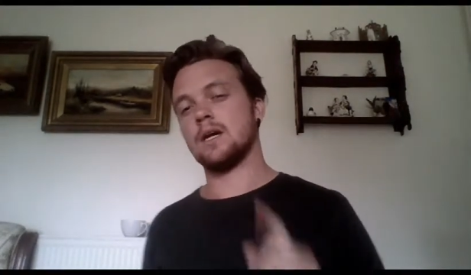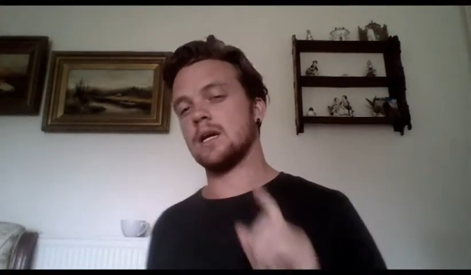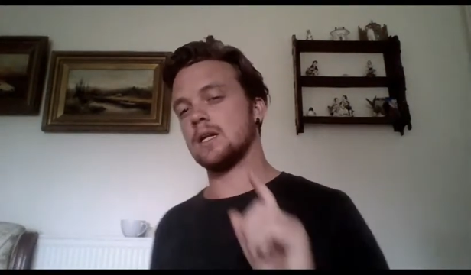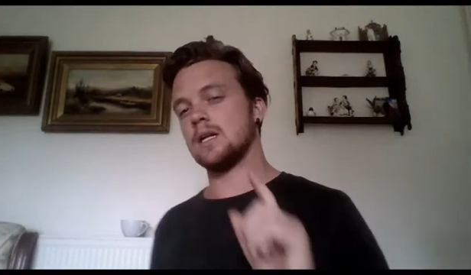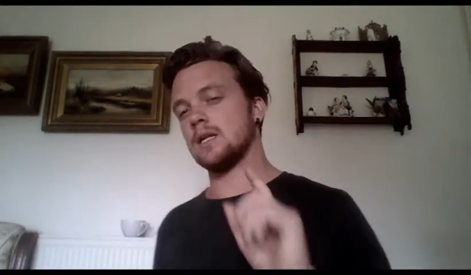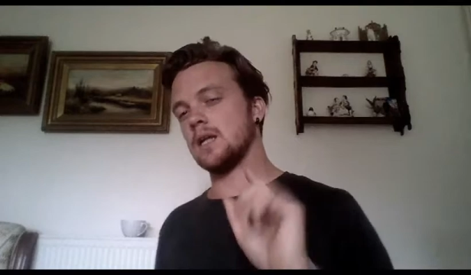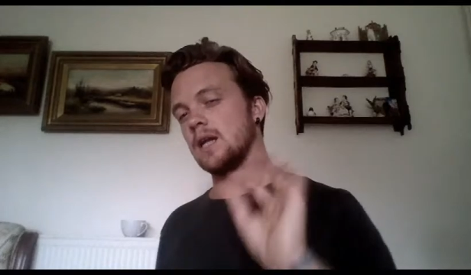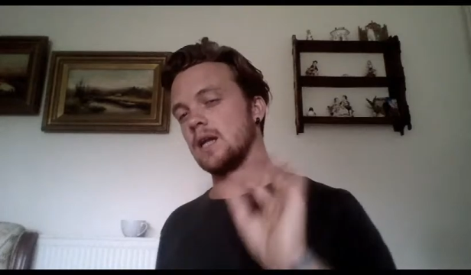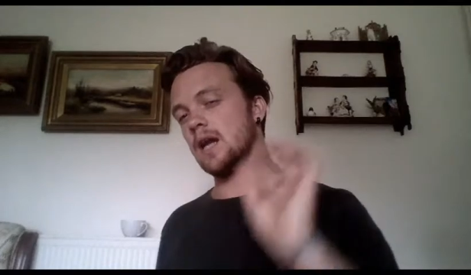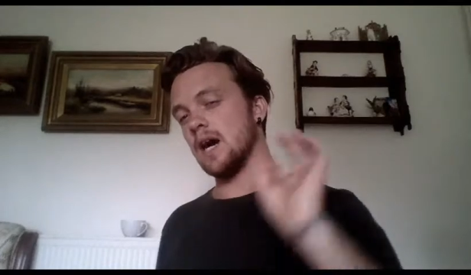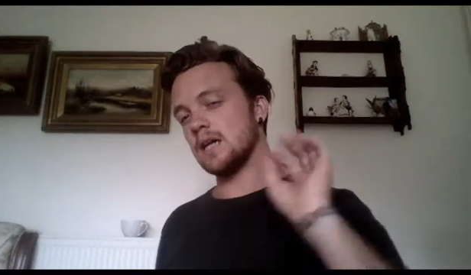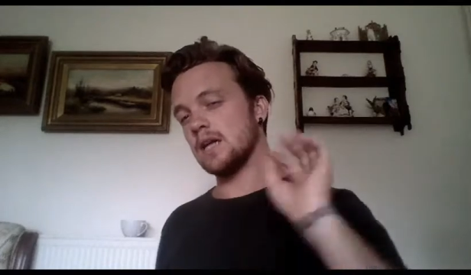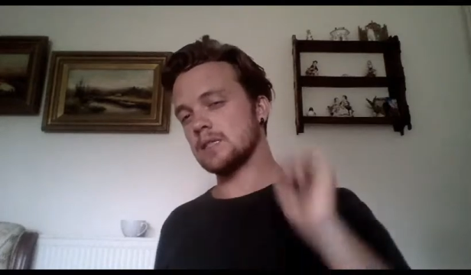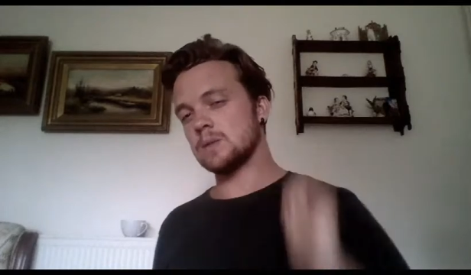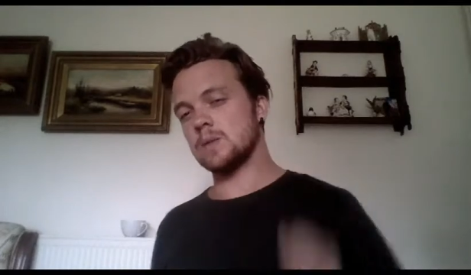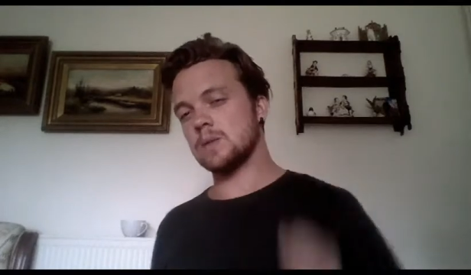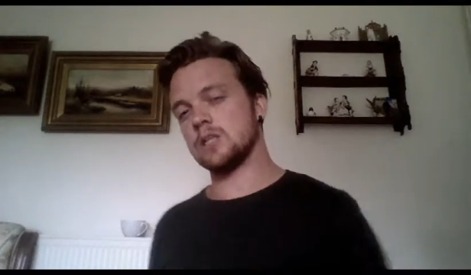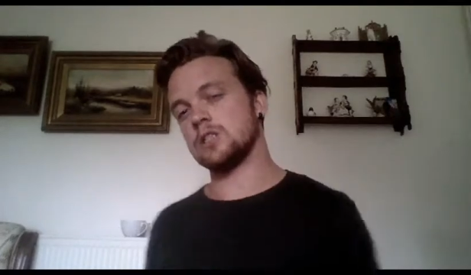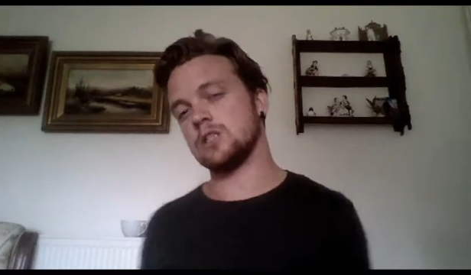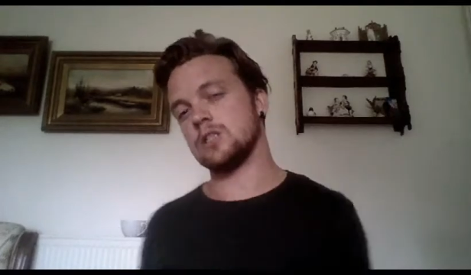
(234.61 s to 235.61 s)
And the
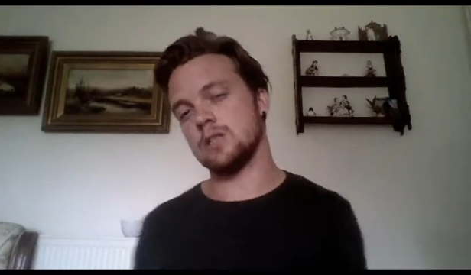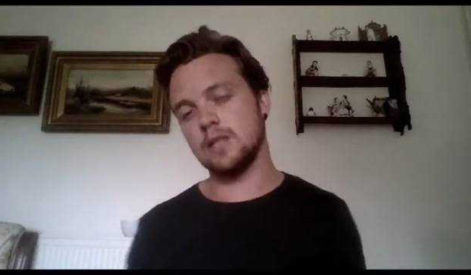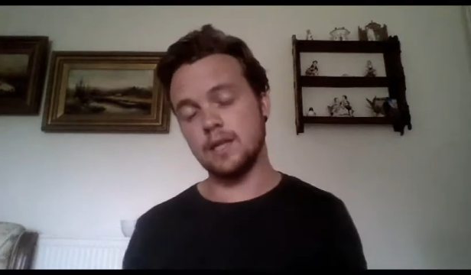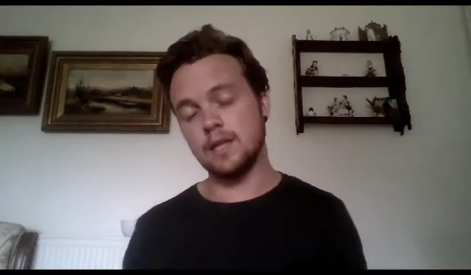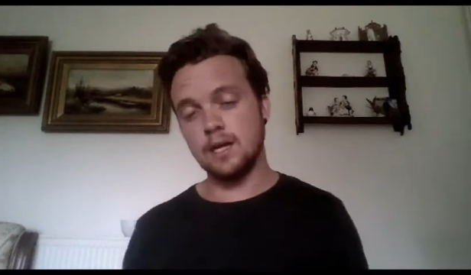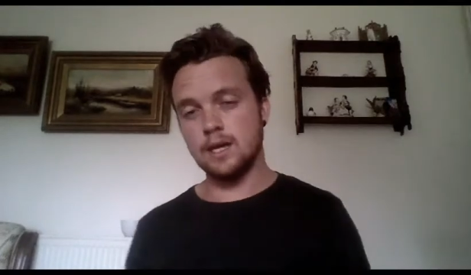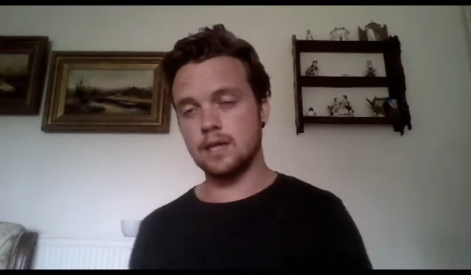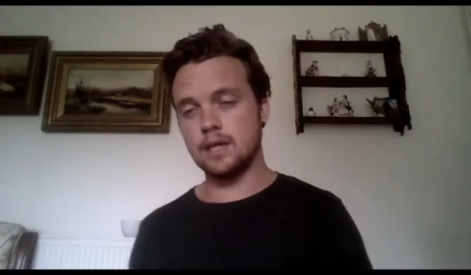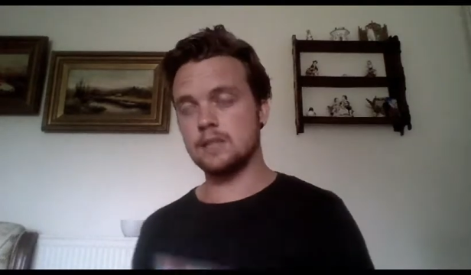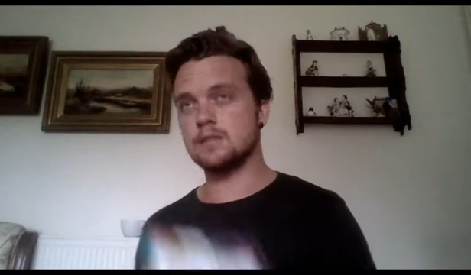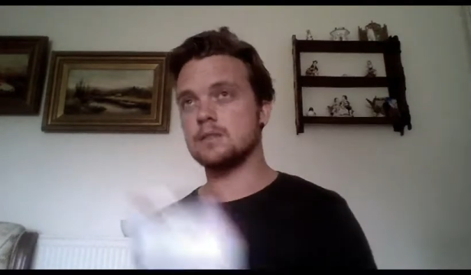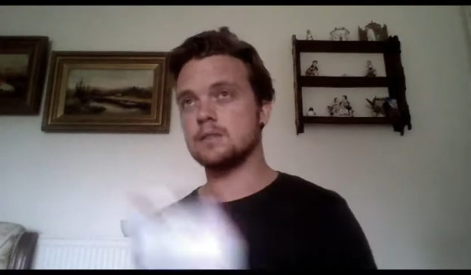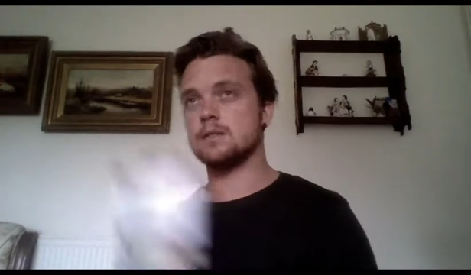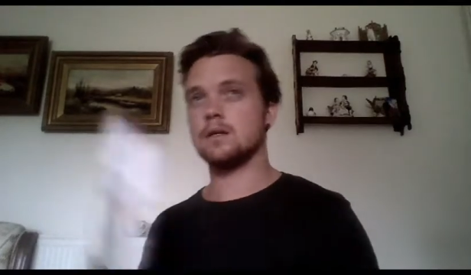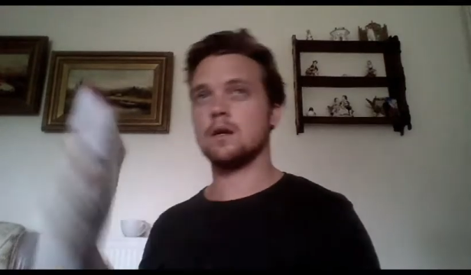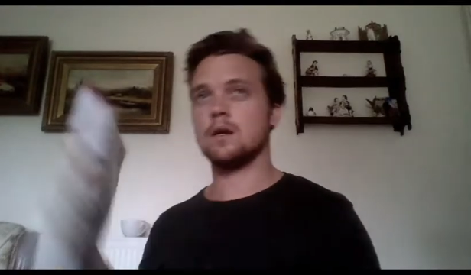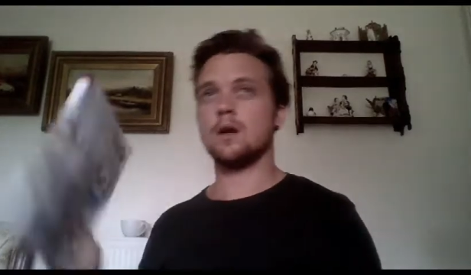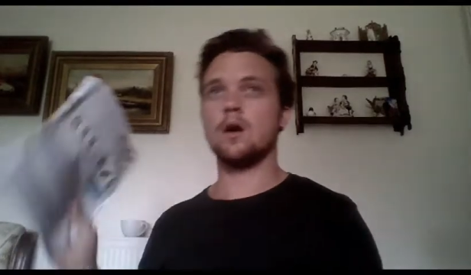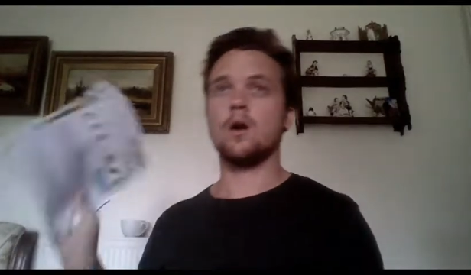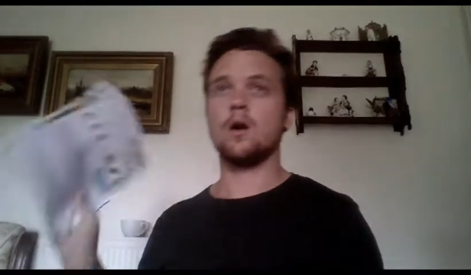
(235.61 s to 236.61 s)
last question is,